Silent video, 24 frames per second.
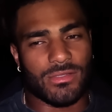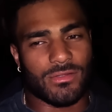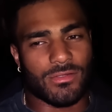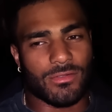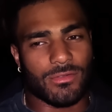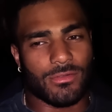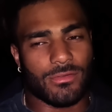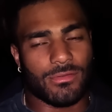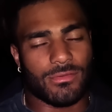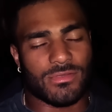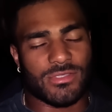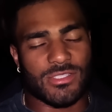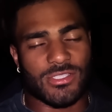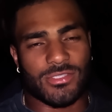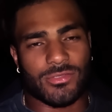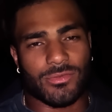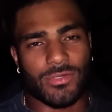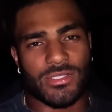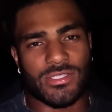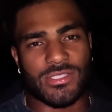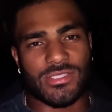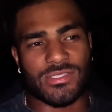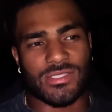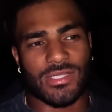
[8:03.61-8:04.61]
through
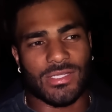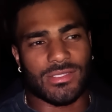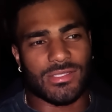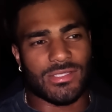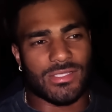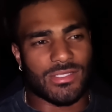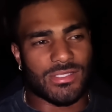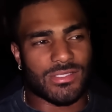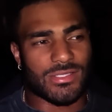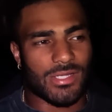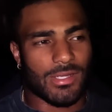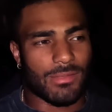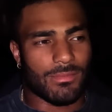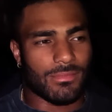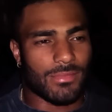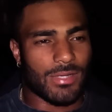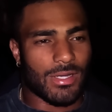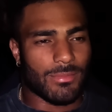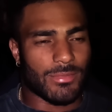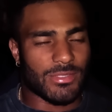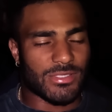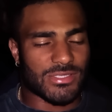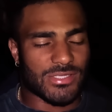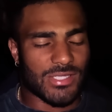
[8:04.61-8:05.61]
situations like this.
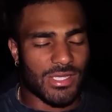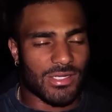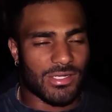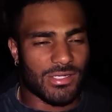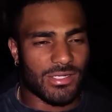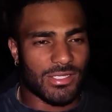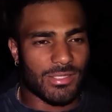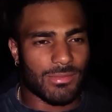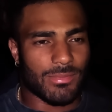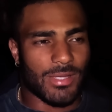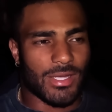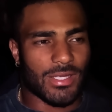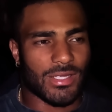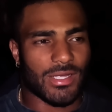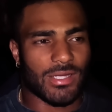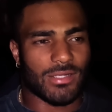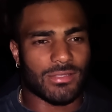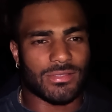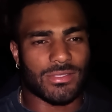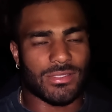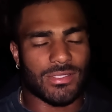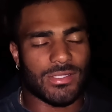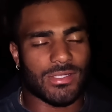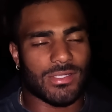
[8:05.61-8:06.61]
I'm excited to get back
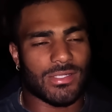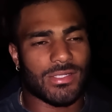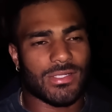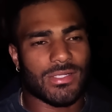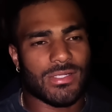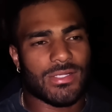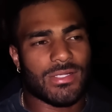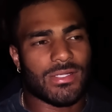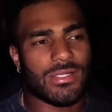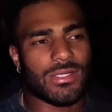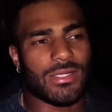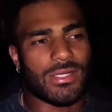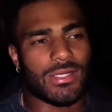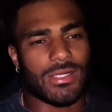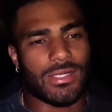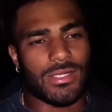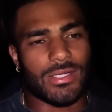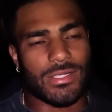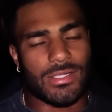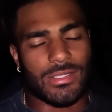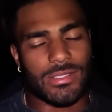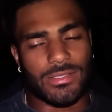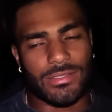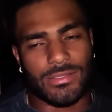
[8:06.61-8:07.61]
out there,
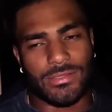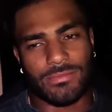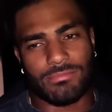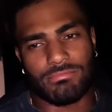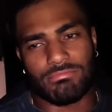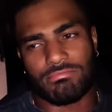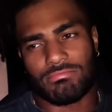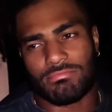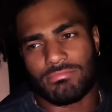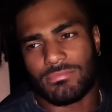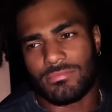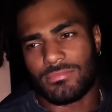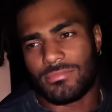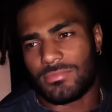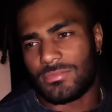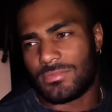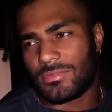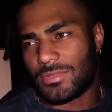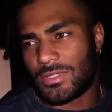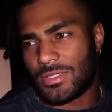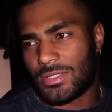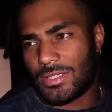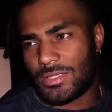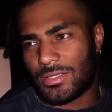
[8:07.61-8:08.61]
and
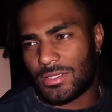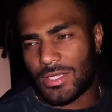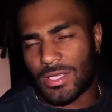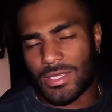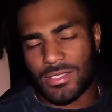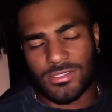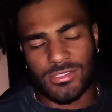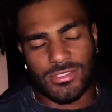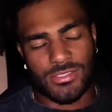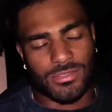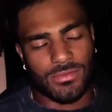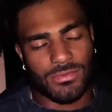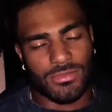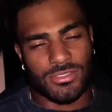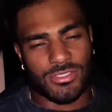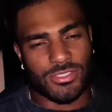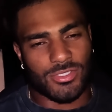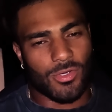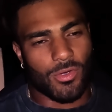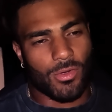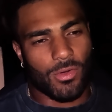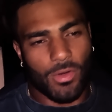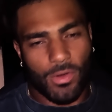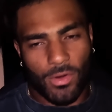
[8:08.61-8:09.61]
yeah, just
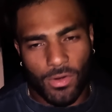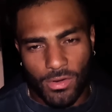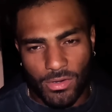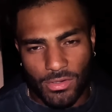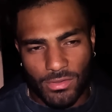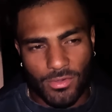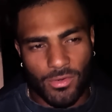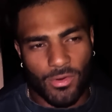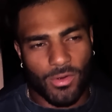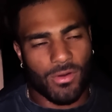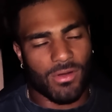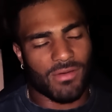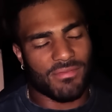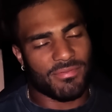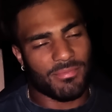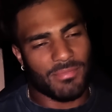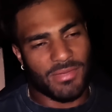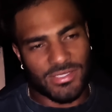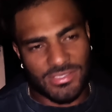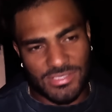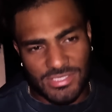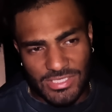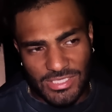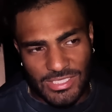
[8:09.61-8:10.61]
go hard for
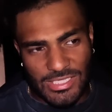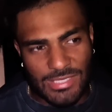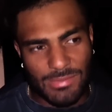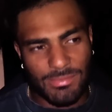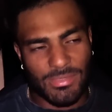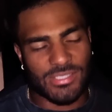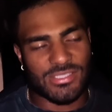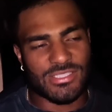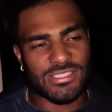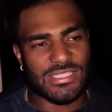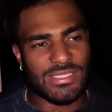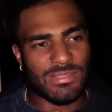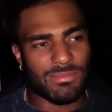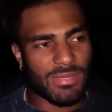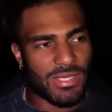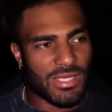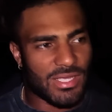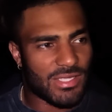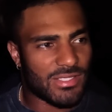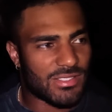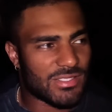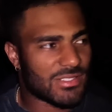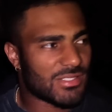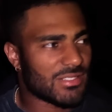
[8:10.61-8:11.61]
my team, my
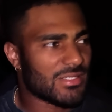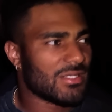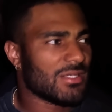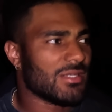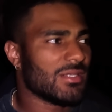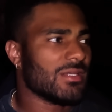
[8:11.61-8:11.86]
teammates,